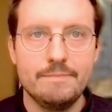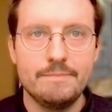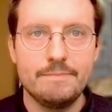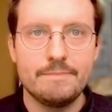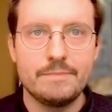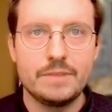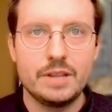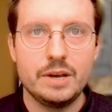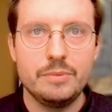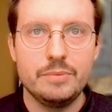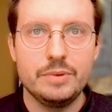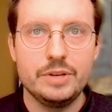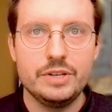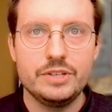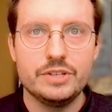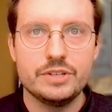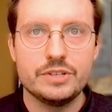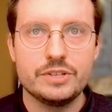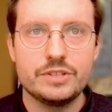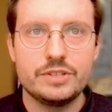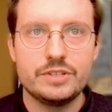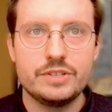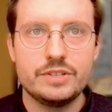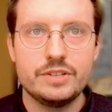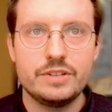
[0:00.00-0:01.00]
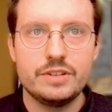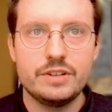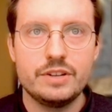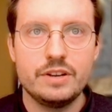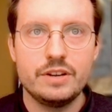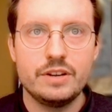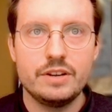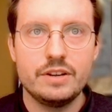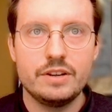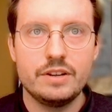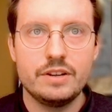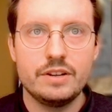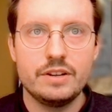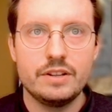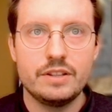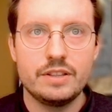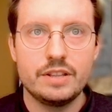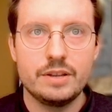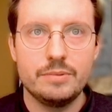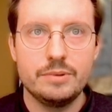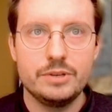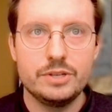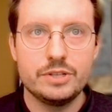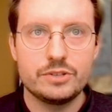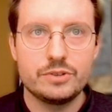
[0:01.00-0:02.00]
that we just
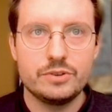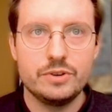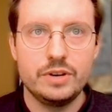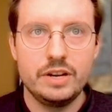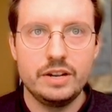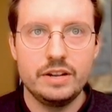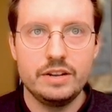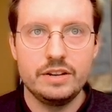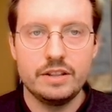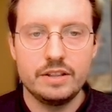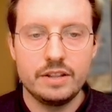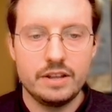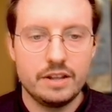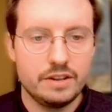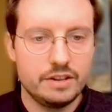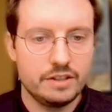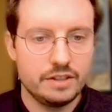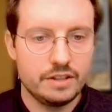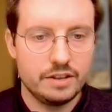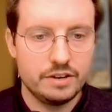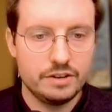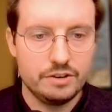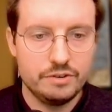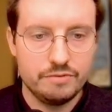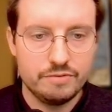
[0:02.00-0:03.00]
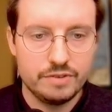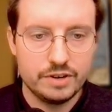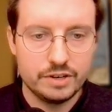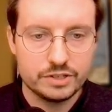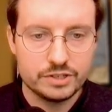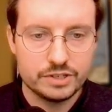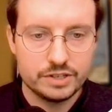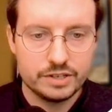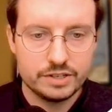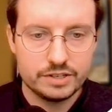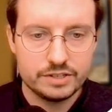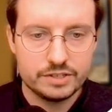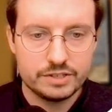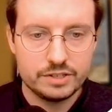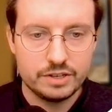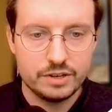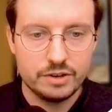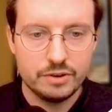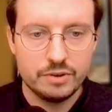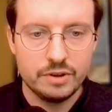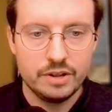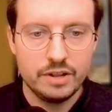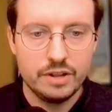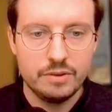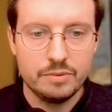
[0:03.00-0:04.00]
created, that new function.
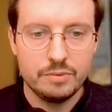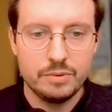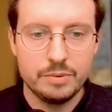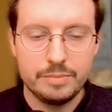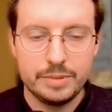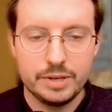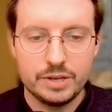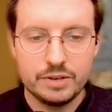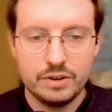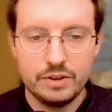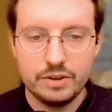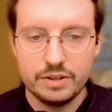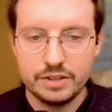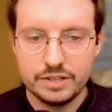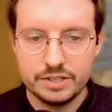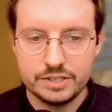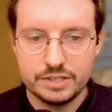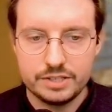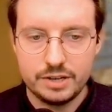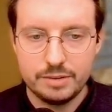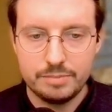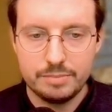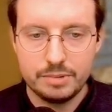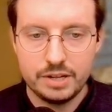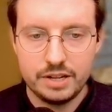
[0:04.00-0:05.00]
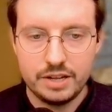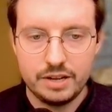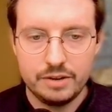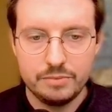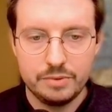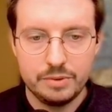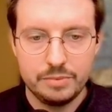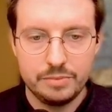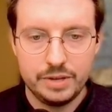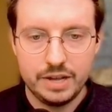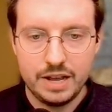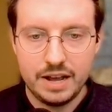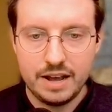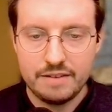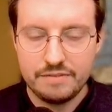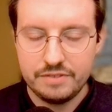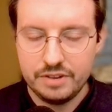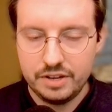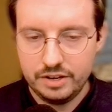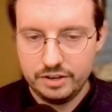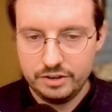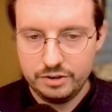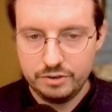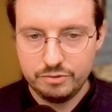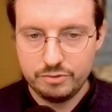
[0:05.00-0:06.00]
So we'll be calling the start playing when we have
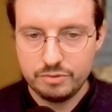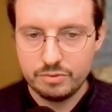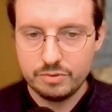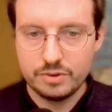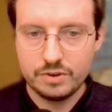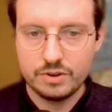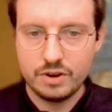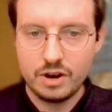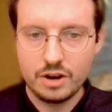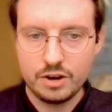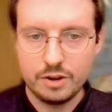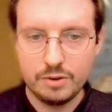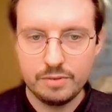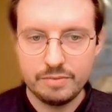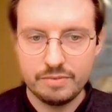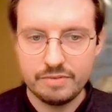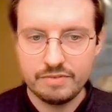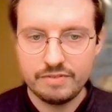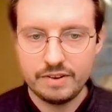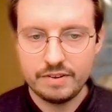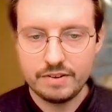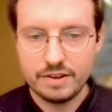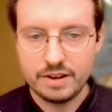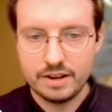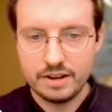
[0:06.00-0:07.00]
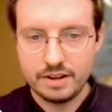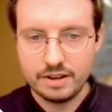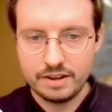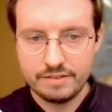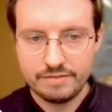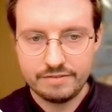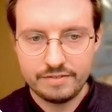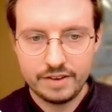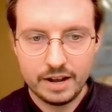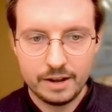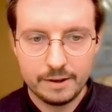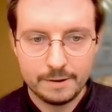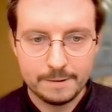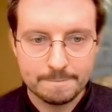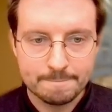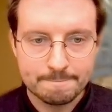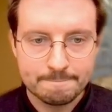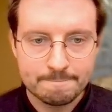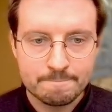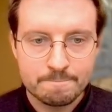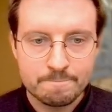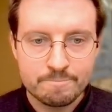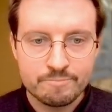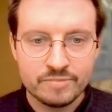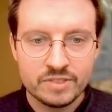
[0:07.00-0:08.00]
a new audio file.
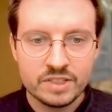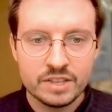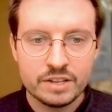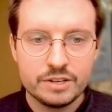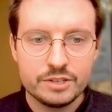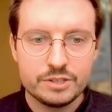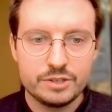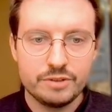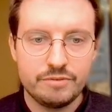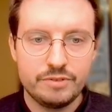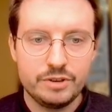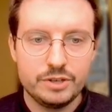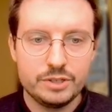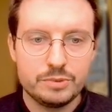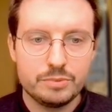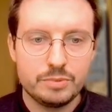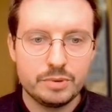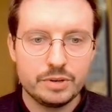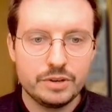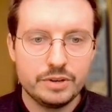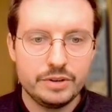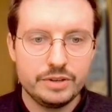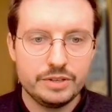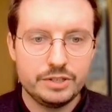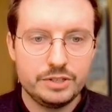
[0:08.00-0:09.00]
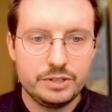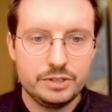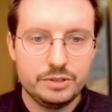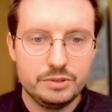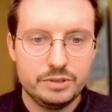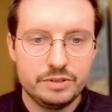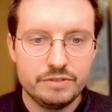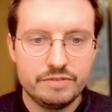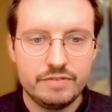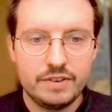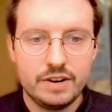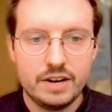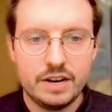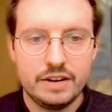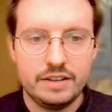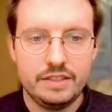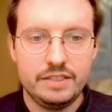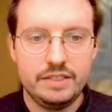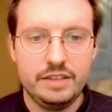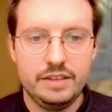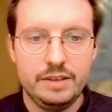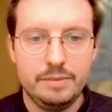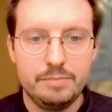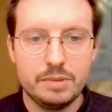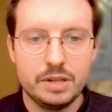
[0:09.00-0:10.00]
So first we're going to define
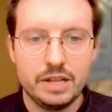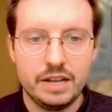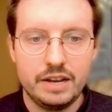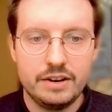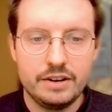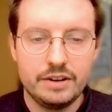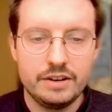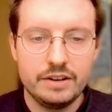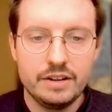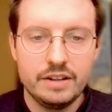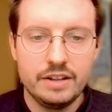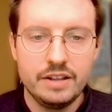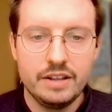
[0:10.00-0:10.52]
the player.